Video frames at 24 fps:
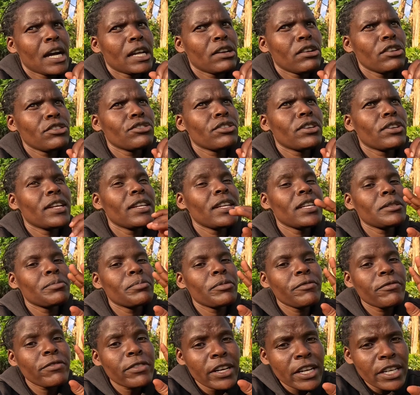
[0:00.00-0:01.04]
and also let us
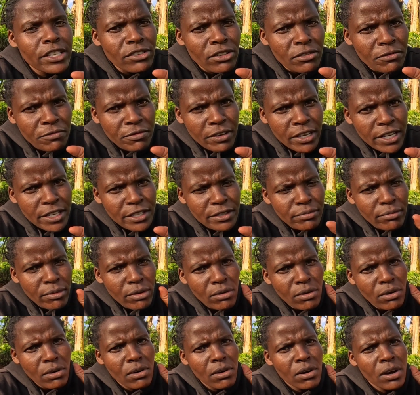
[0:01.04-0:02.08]
be friends on
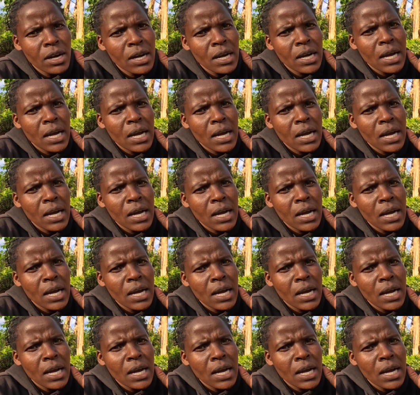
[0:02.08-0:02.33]
facebook